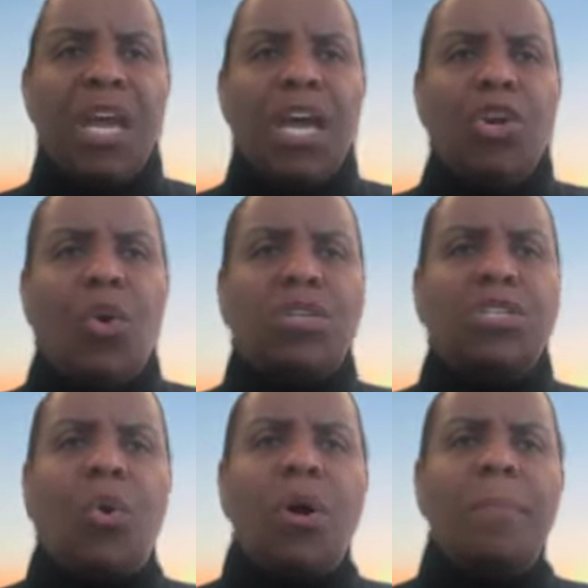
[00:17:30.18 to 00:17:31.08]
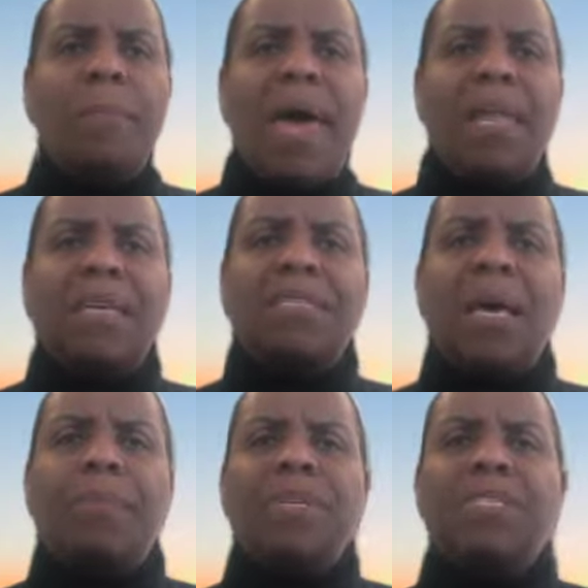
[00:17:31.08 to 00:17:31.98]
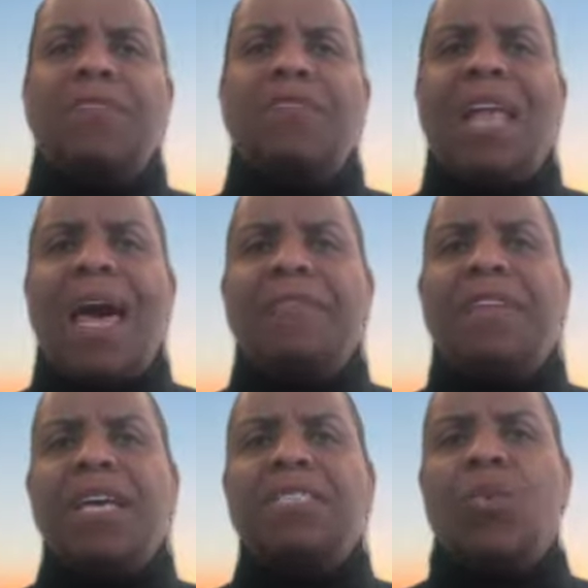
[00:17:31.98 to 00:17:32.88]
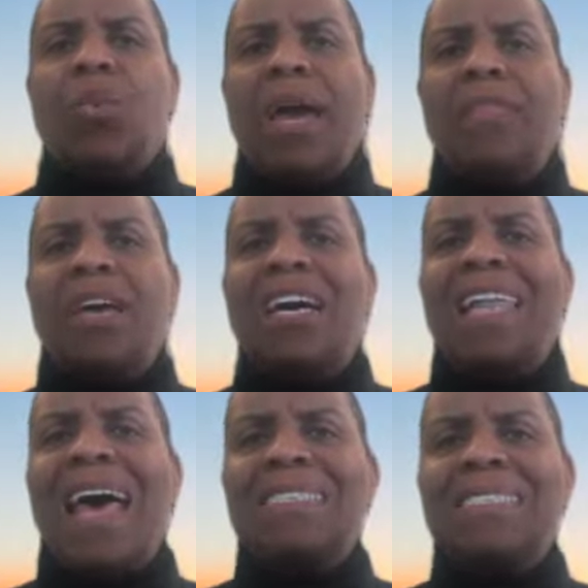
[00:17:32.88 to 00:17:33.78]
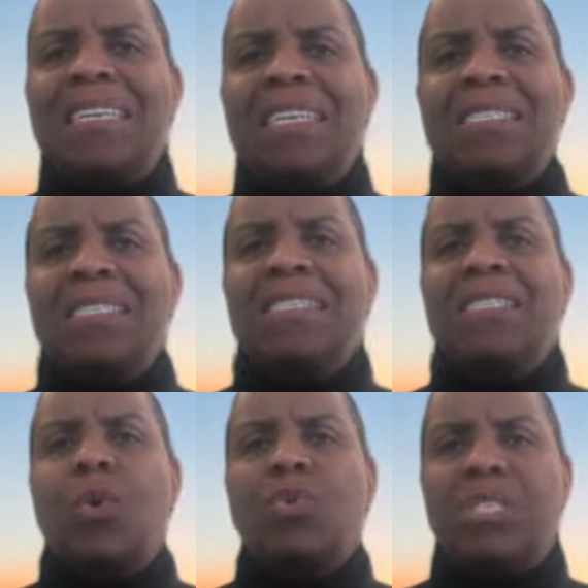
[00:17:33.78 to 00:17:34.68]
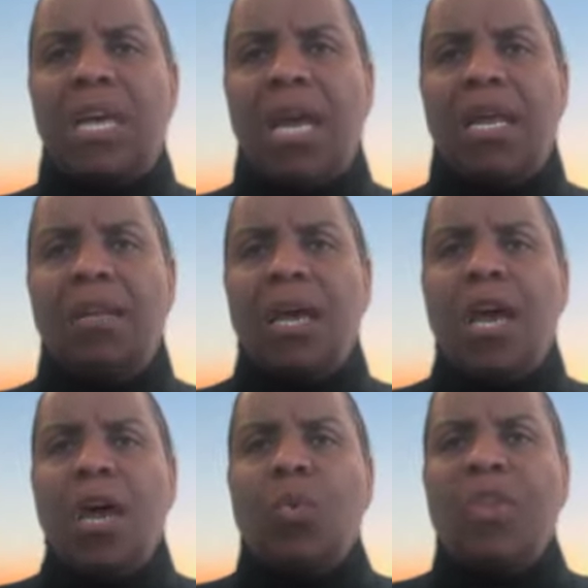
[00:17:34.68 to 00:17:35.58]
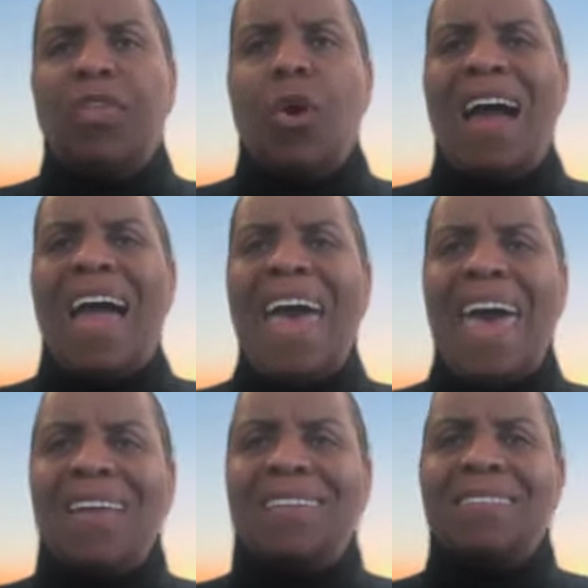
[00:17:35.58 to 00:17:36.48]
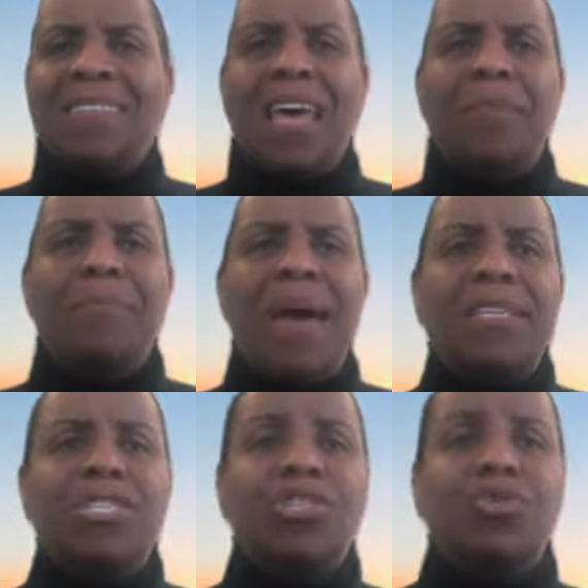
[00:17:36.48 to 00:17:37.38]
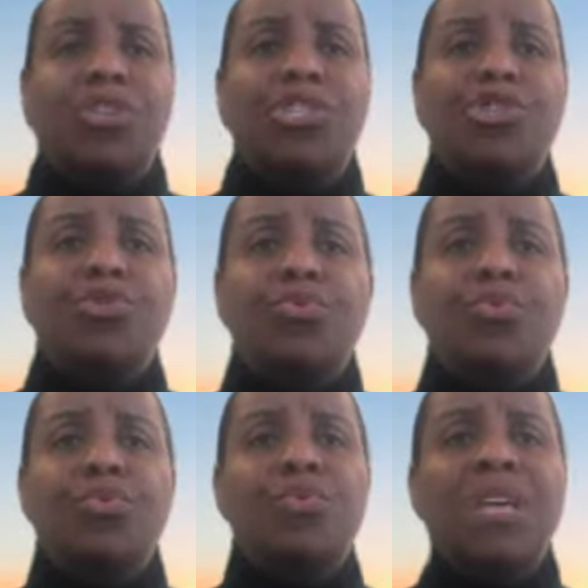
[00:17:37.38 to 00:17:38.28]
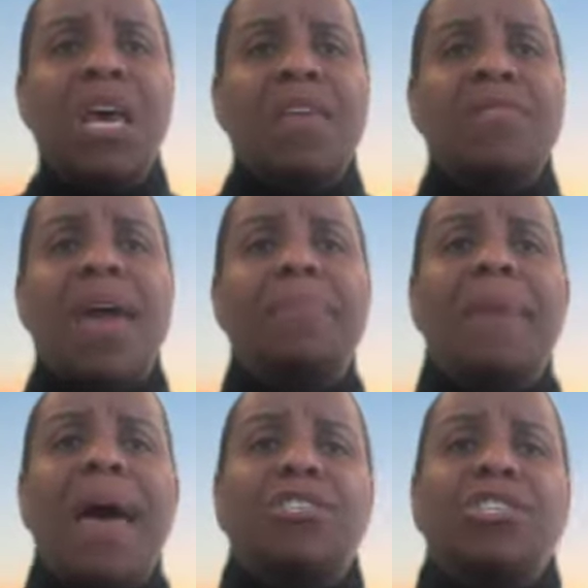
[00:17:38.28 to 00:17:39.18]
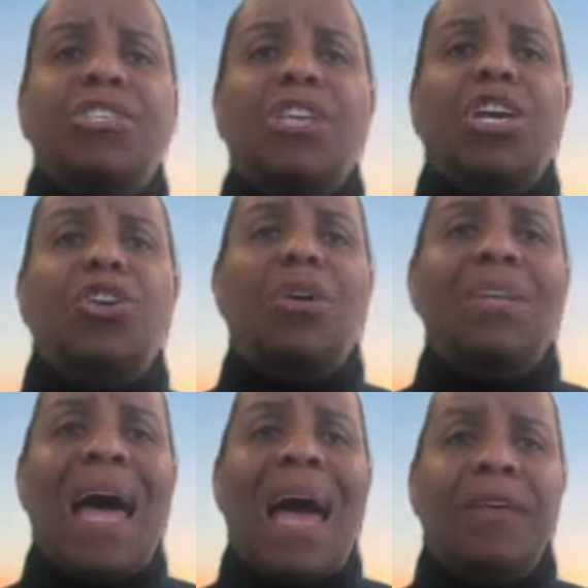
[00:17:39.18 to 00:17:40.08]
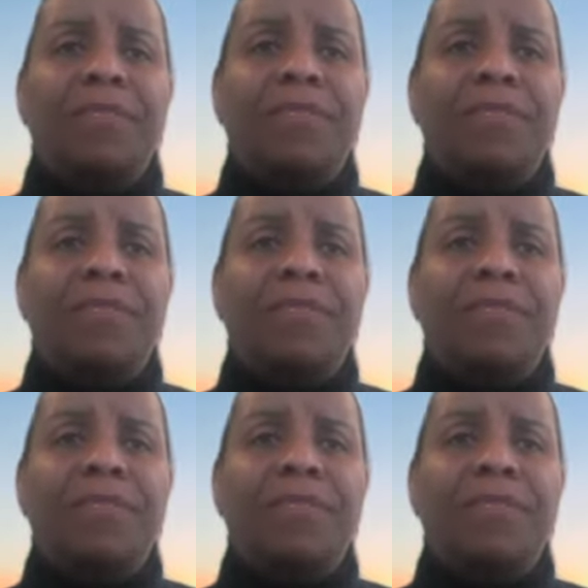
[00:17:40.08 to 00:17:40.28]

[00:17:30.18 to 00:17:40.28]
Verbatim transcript: Your doormat acceptance of life takes away the classiness associated with your hat that matches your shoes, that matches your life.